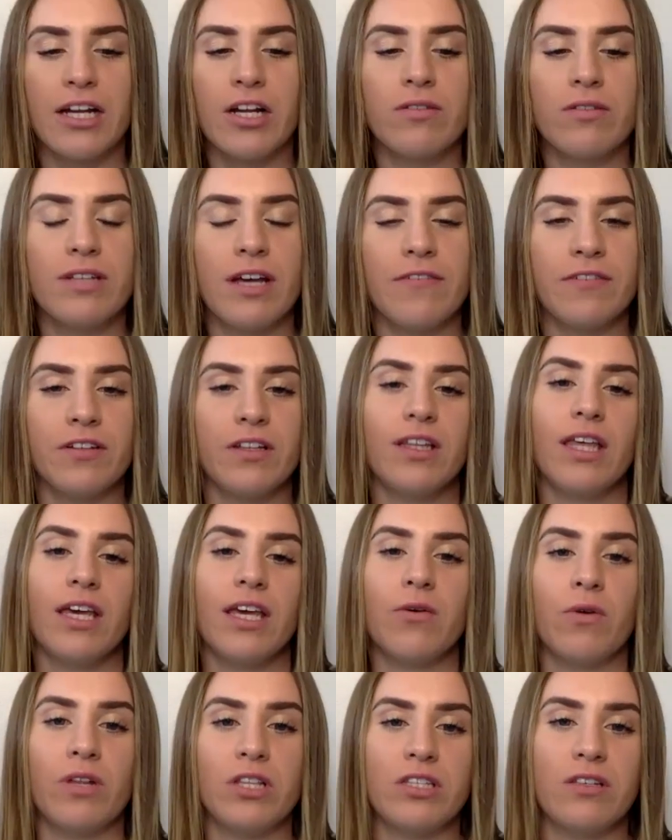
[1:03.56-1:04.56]
know definitely,
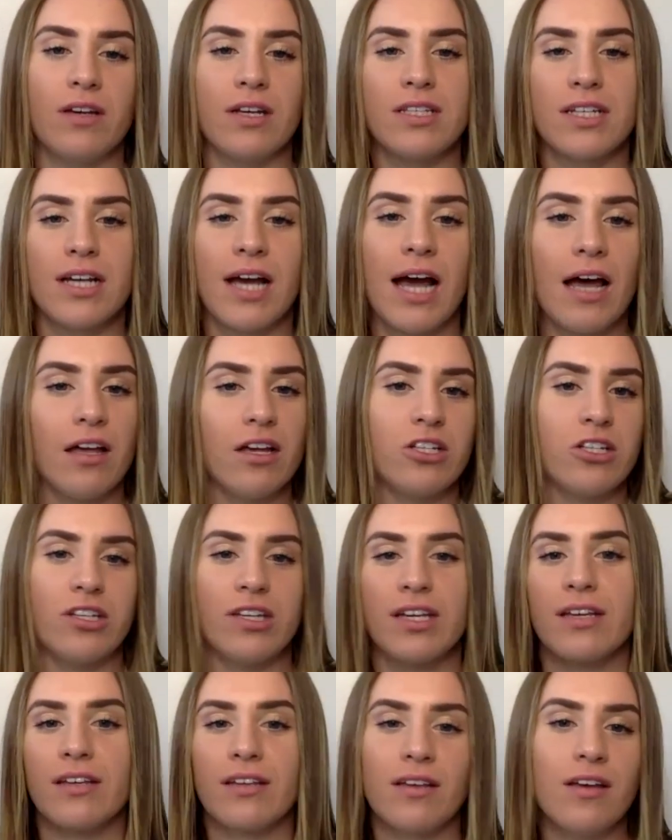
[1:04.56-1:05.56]
like, once you get to college,
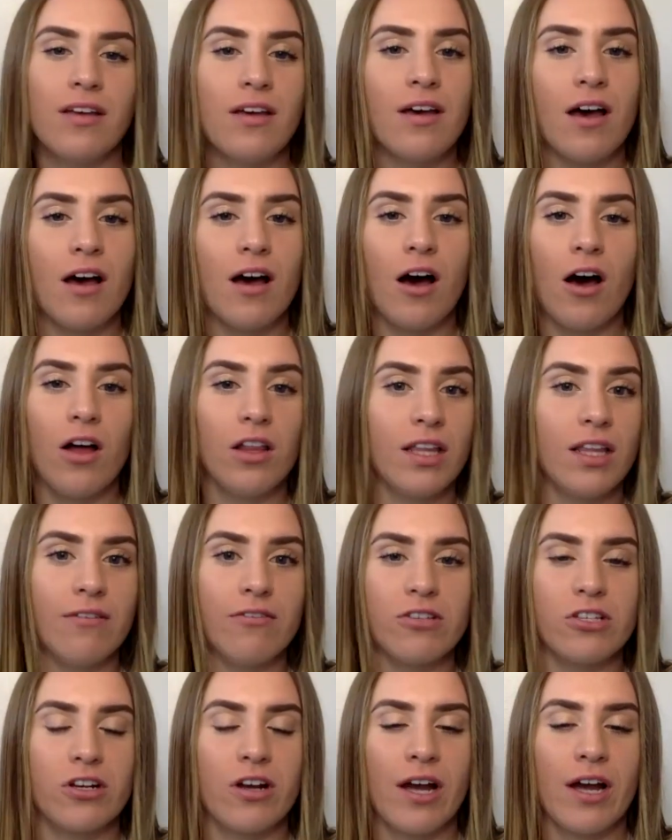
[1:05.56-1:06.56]
like, all
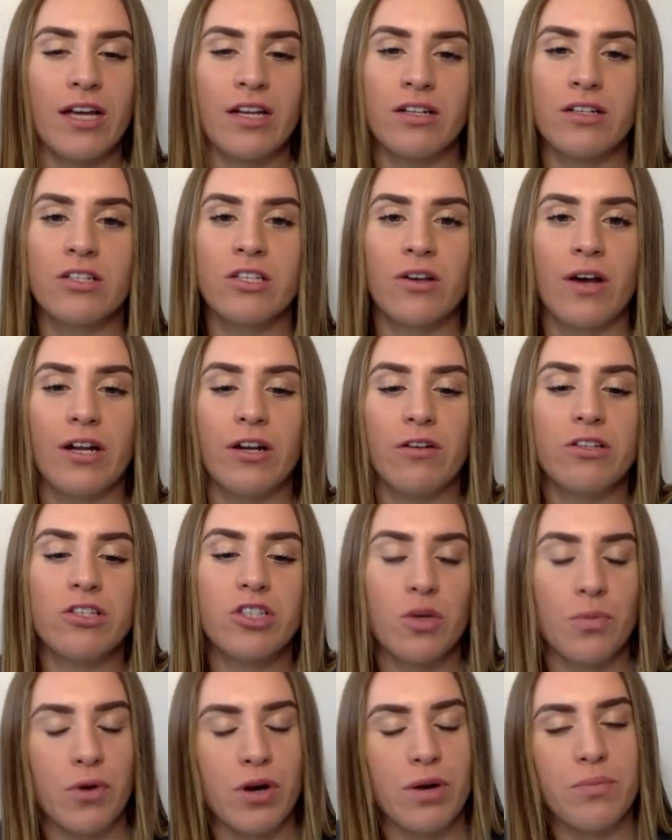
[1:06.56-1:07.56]
levels are heightened, so I know it's
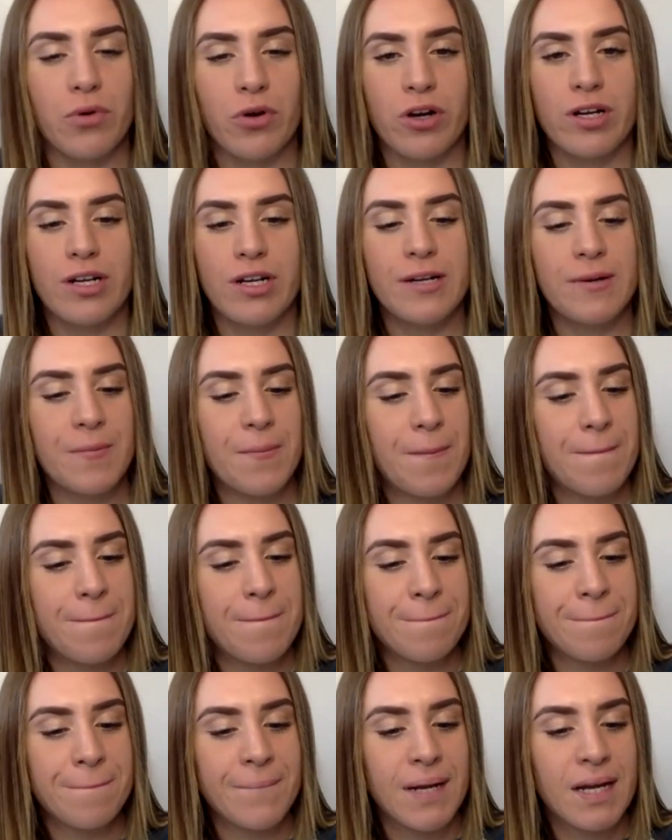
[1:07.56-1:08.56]
super important.
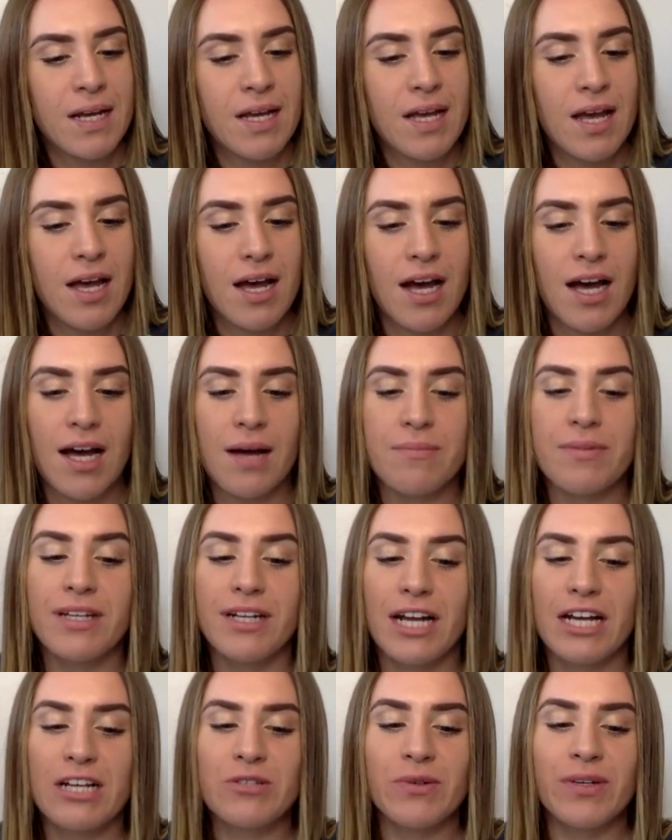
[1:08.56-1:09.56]
The
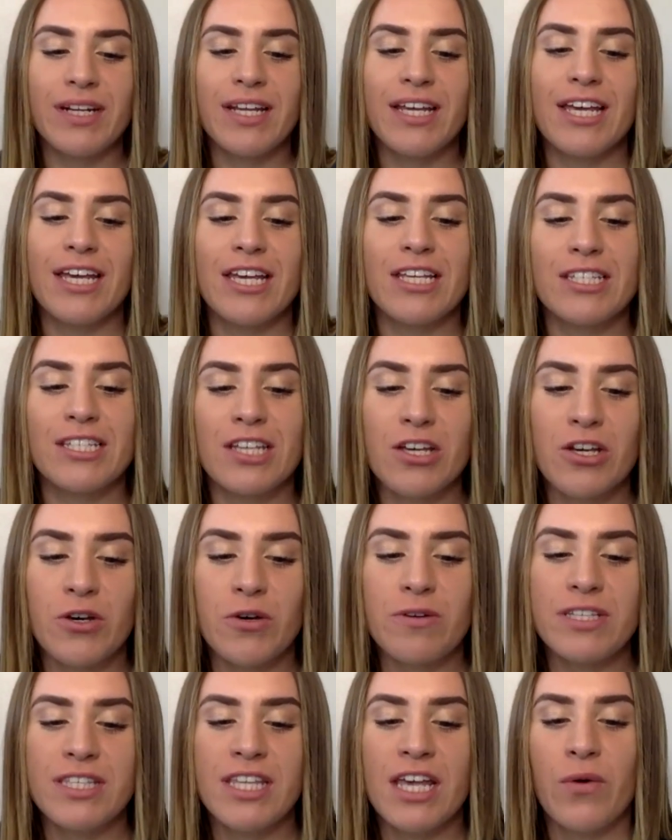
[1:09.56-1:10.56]
next one is,
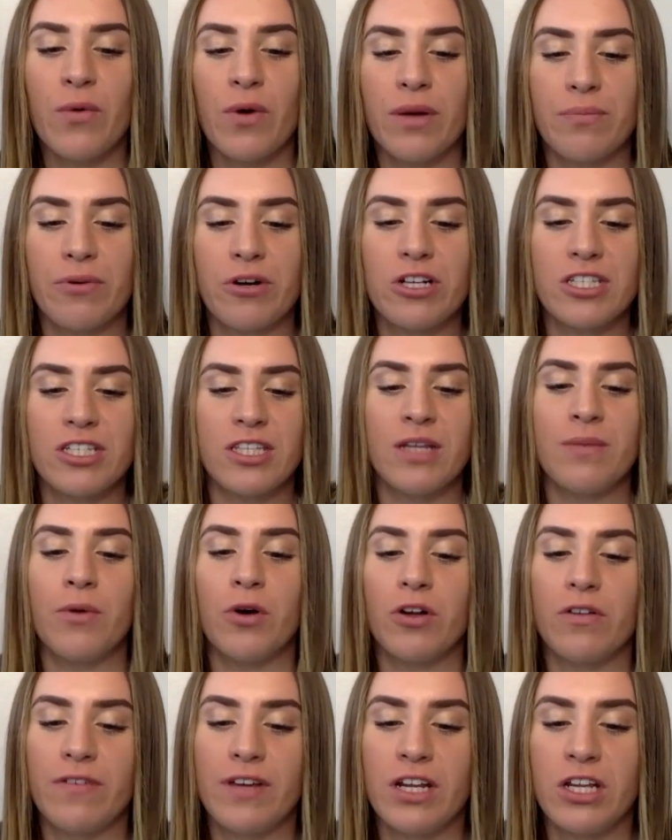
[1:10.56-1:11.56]
who is that one person that
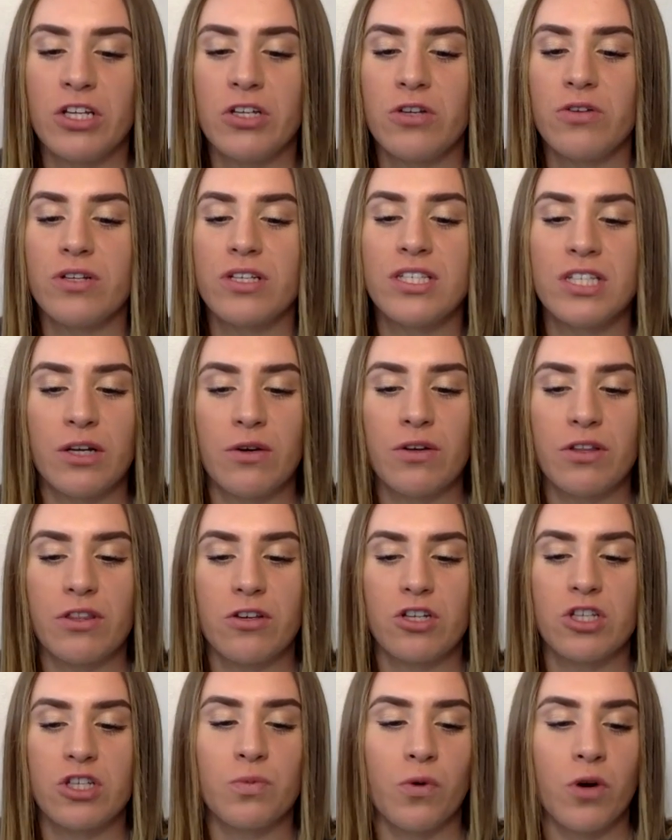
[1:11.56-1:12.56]
motivated you to stick with
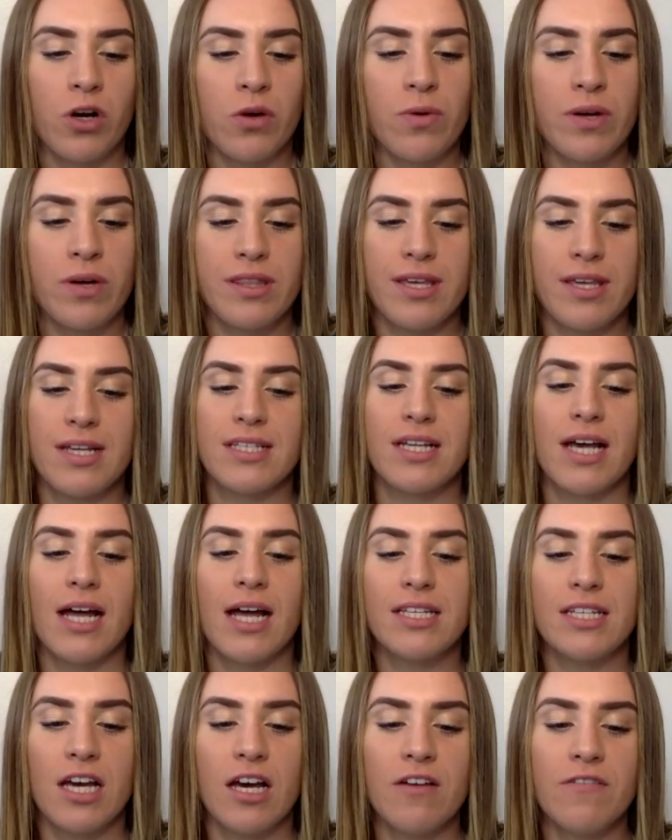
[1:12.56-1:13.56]
your sport when things
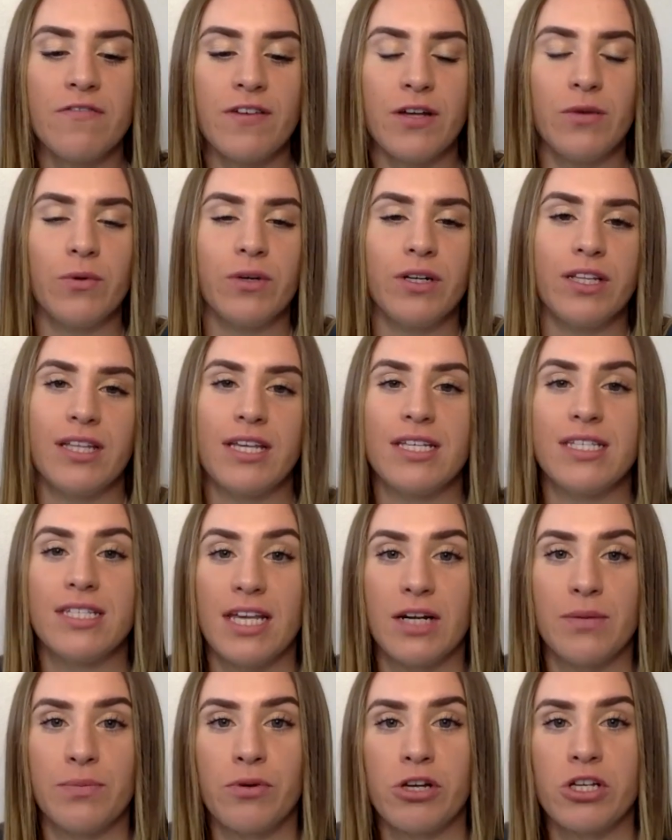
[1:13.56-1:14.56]
got tough, and what did they say
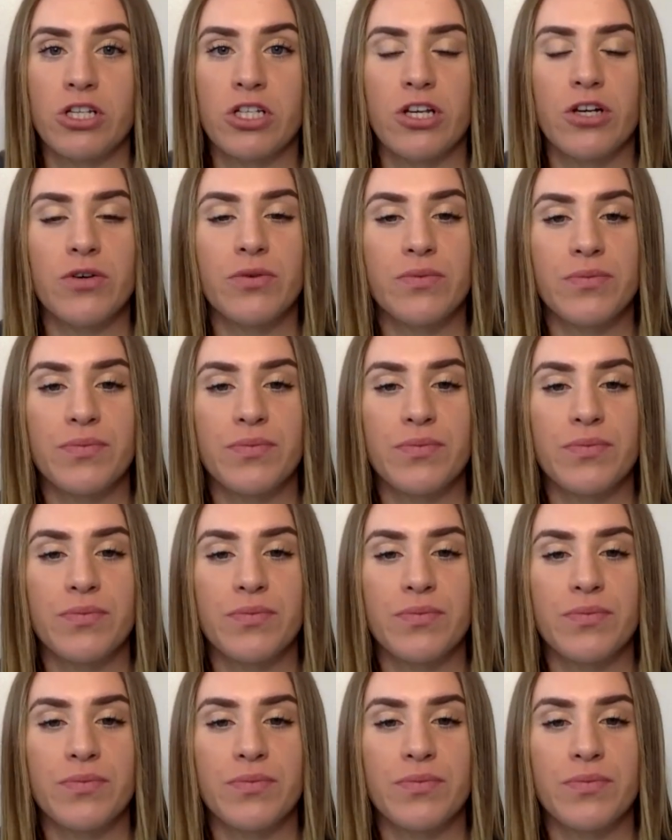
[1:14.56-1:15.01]
to push you?